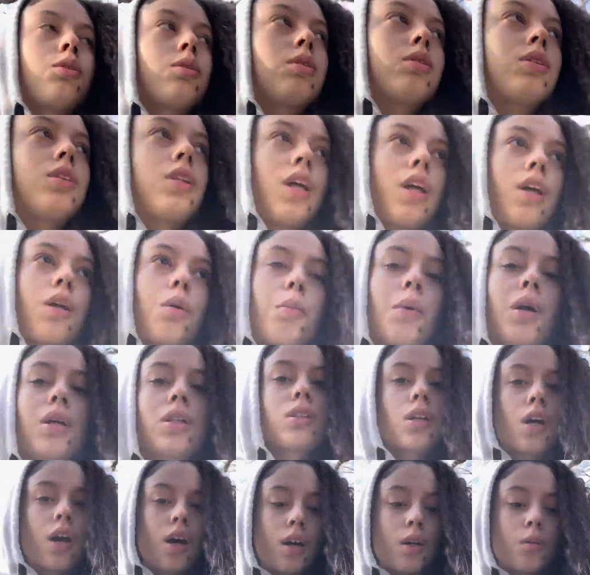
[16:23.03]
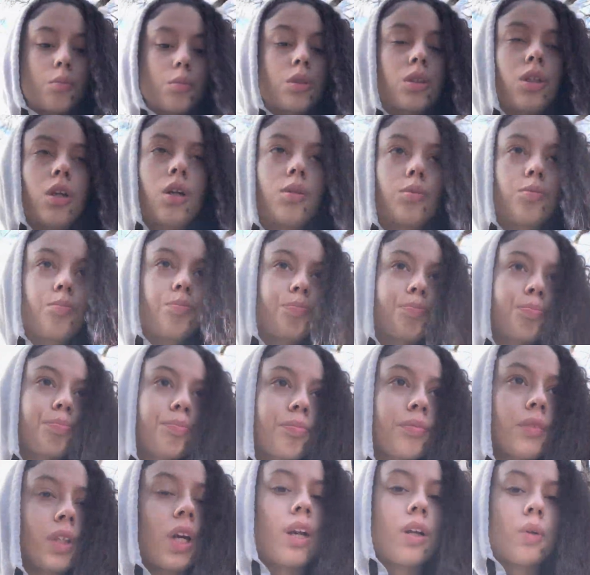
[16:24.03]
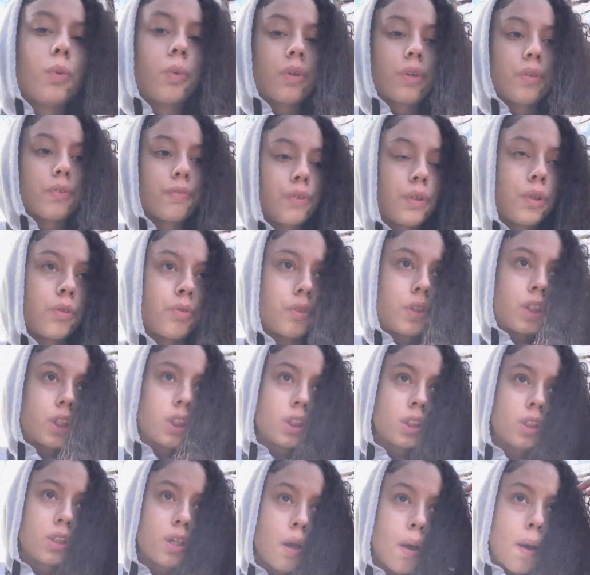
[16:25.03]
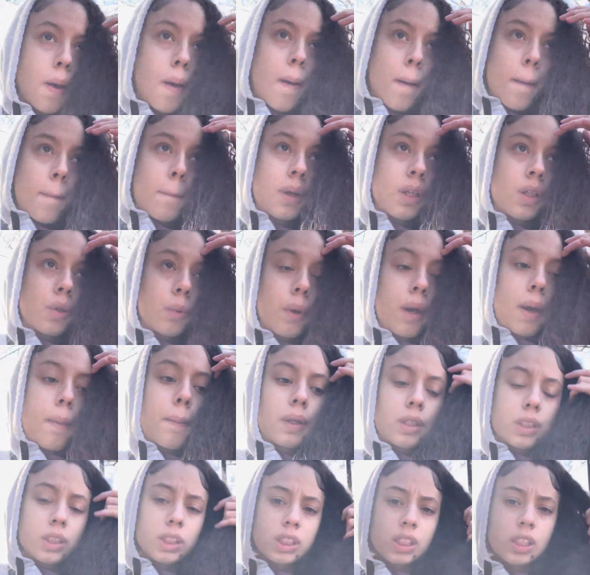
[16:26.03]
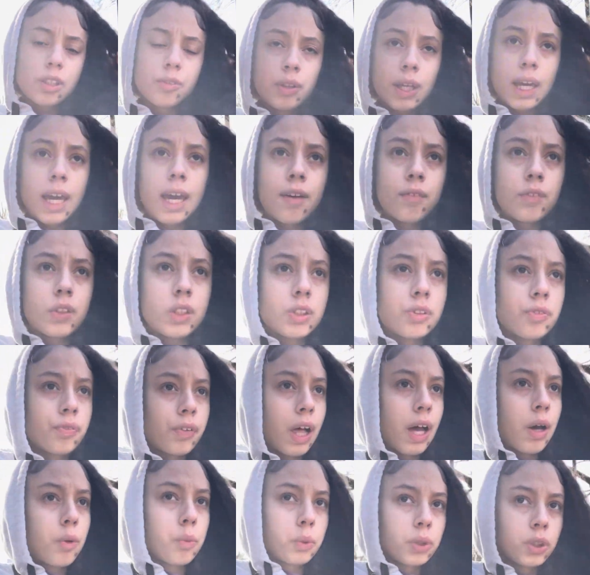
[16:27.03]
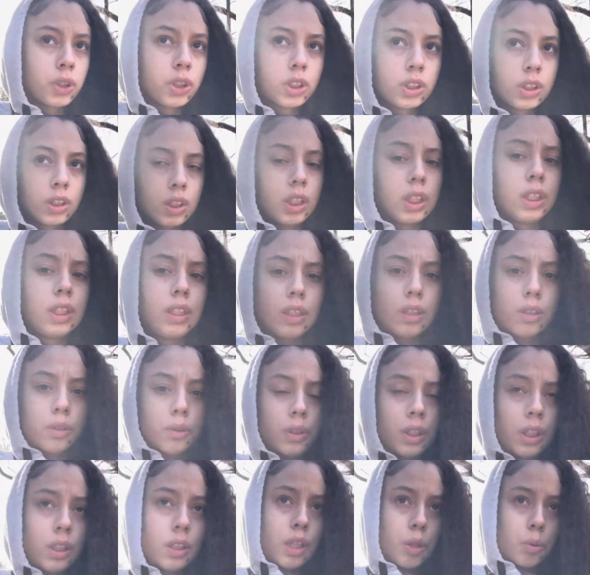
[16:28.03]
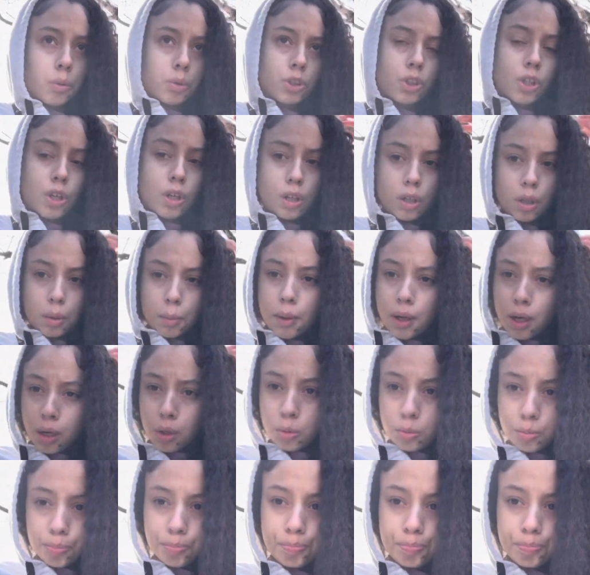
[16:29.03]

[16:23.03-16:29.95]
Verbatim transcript: taking my time so i didn't want to feel rushed but anyway i'm about to see if they have these flowers the deal that they were talking about